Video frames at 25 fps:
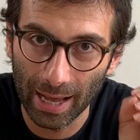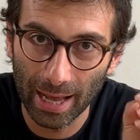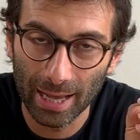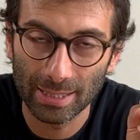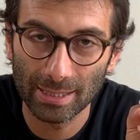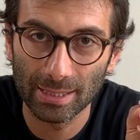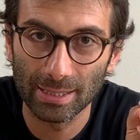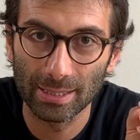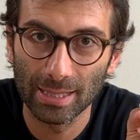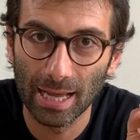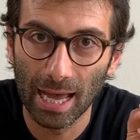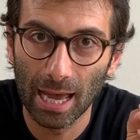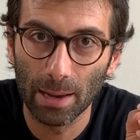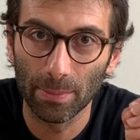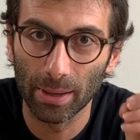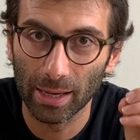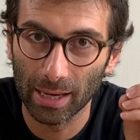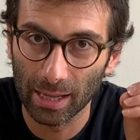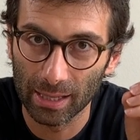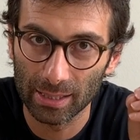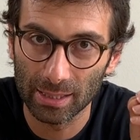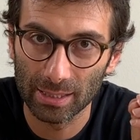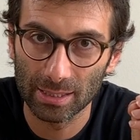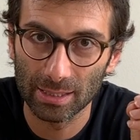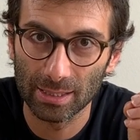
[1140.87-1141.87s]
ask them and
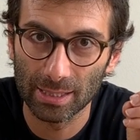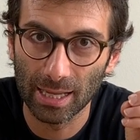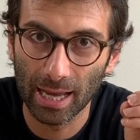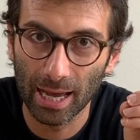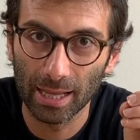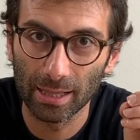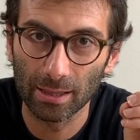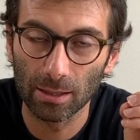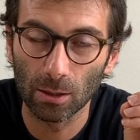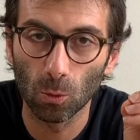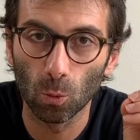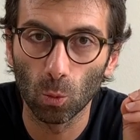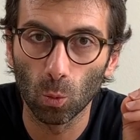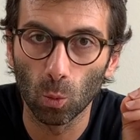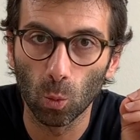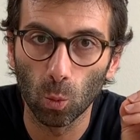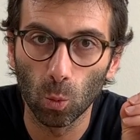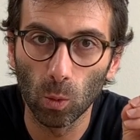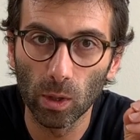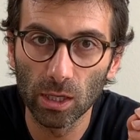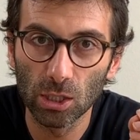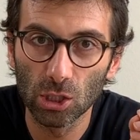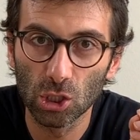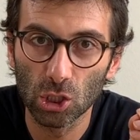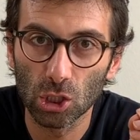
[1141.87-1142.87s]
understand
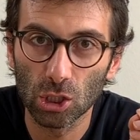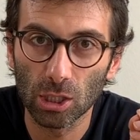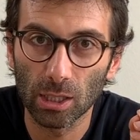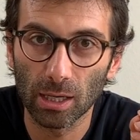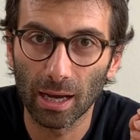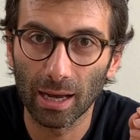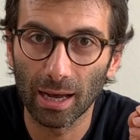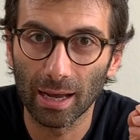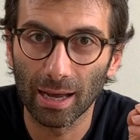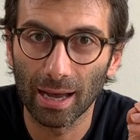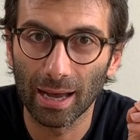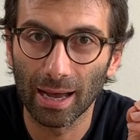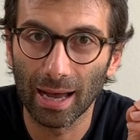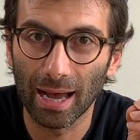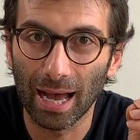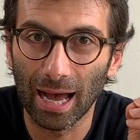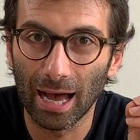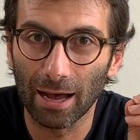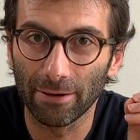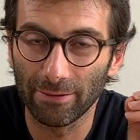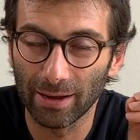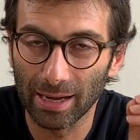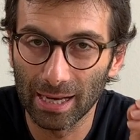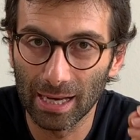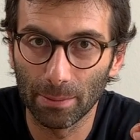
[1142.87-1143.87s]
which
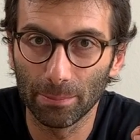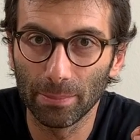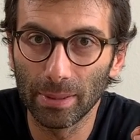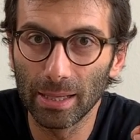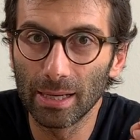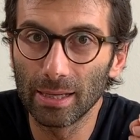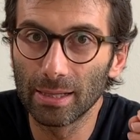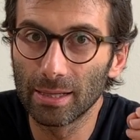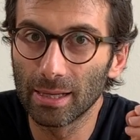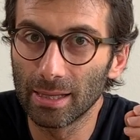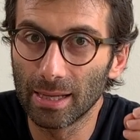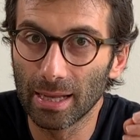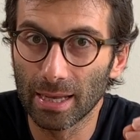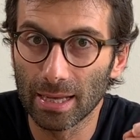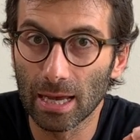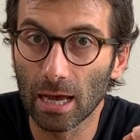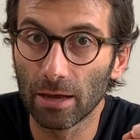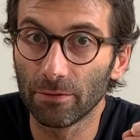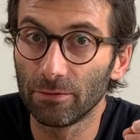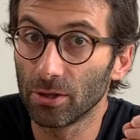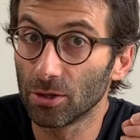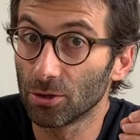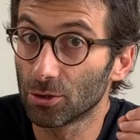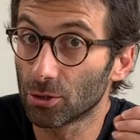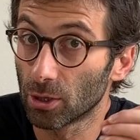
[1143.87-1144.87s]
availability they
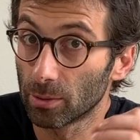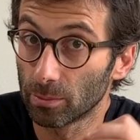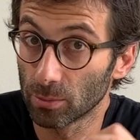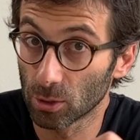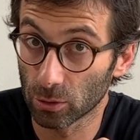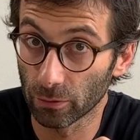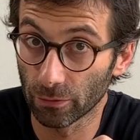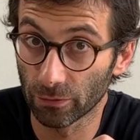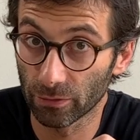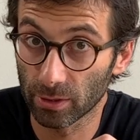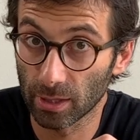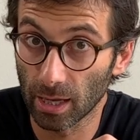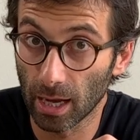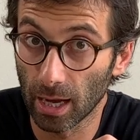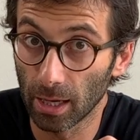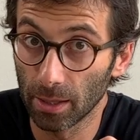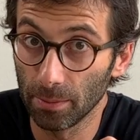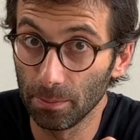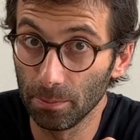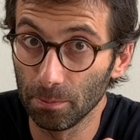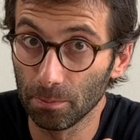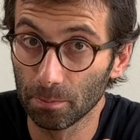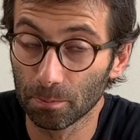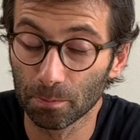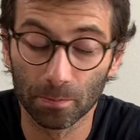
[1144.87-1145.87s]
have in terms of
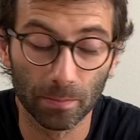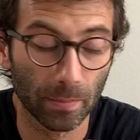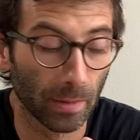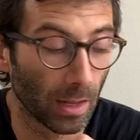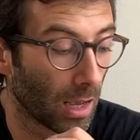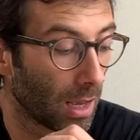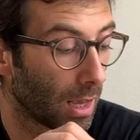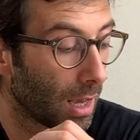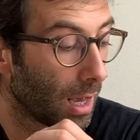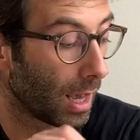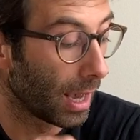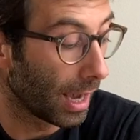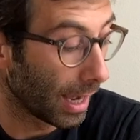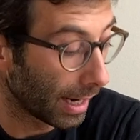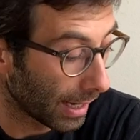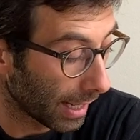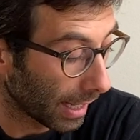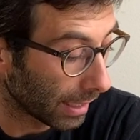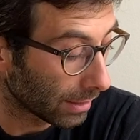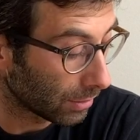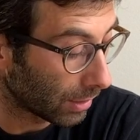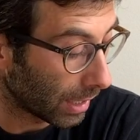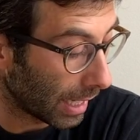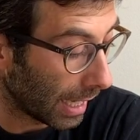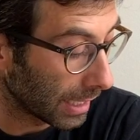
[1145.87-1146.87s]
time.
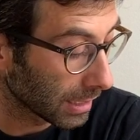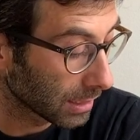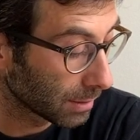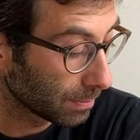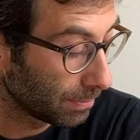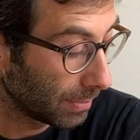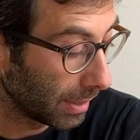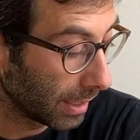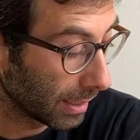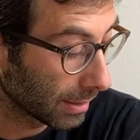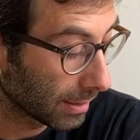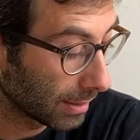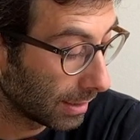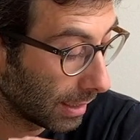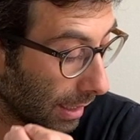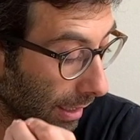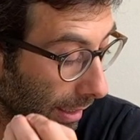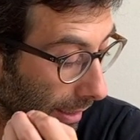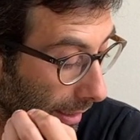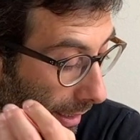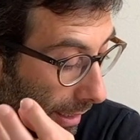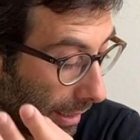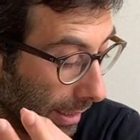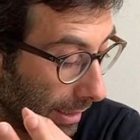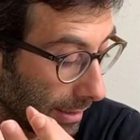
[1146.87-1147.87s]
Another aspect
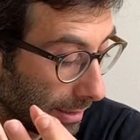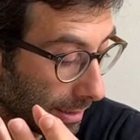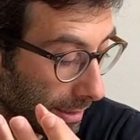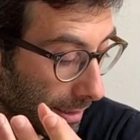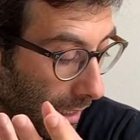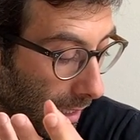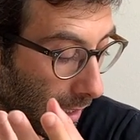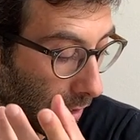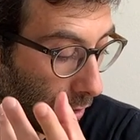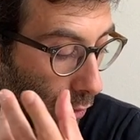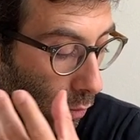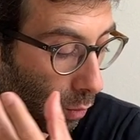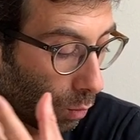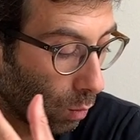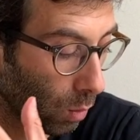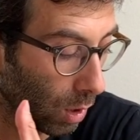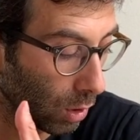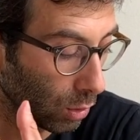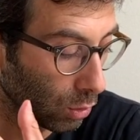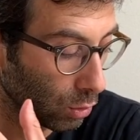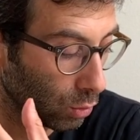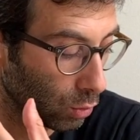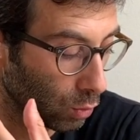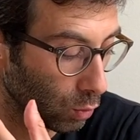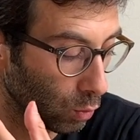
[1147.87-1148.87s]
is uh, you
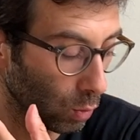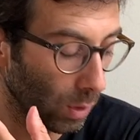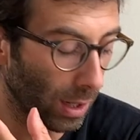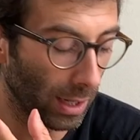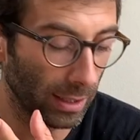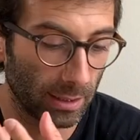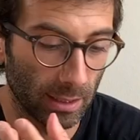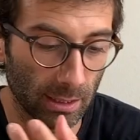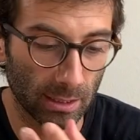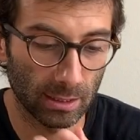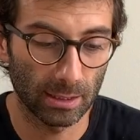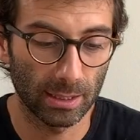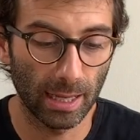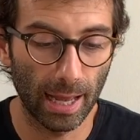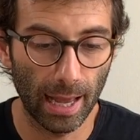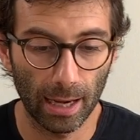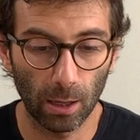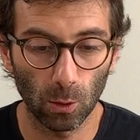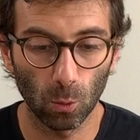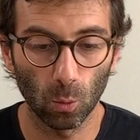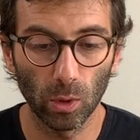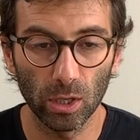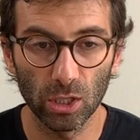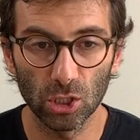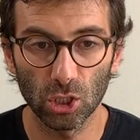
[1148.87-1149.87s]
want to
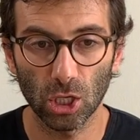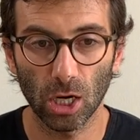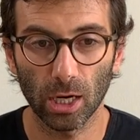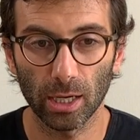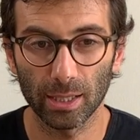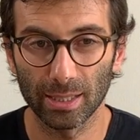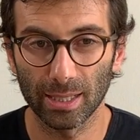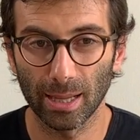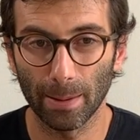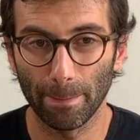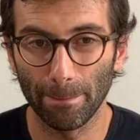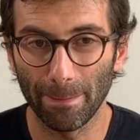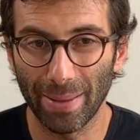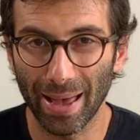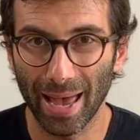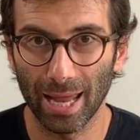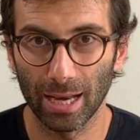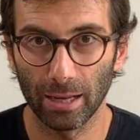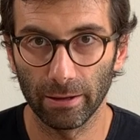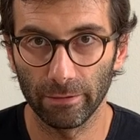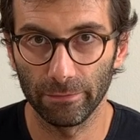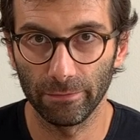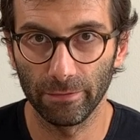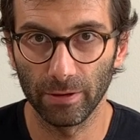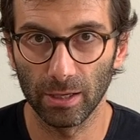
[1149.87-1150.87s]
understand which are the
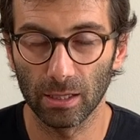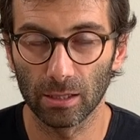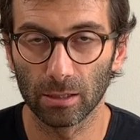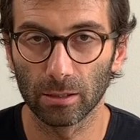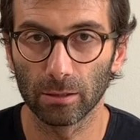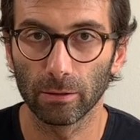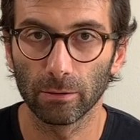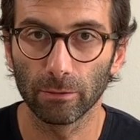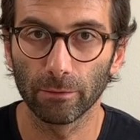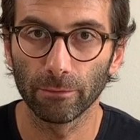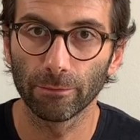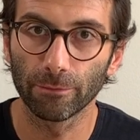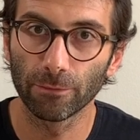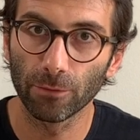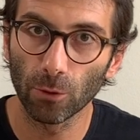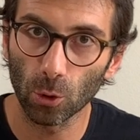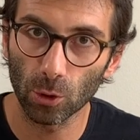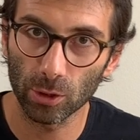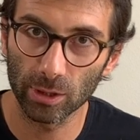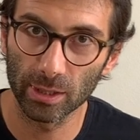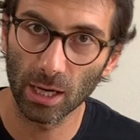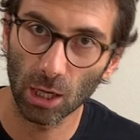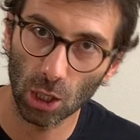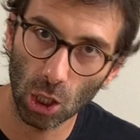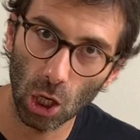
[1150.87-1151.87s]
benefit for
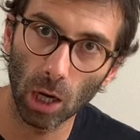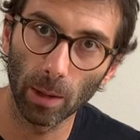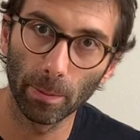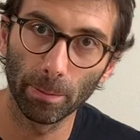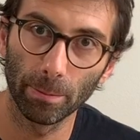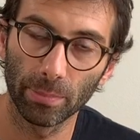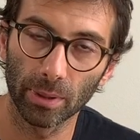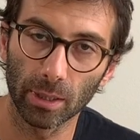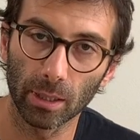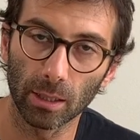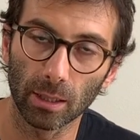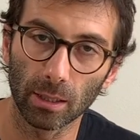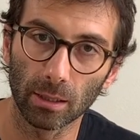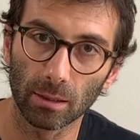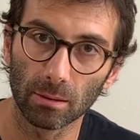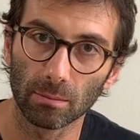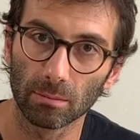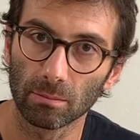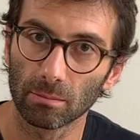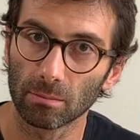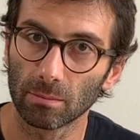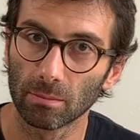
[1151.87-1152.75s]
the company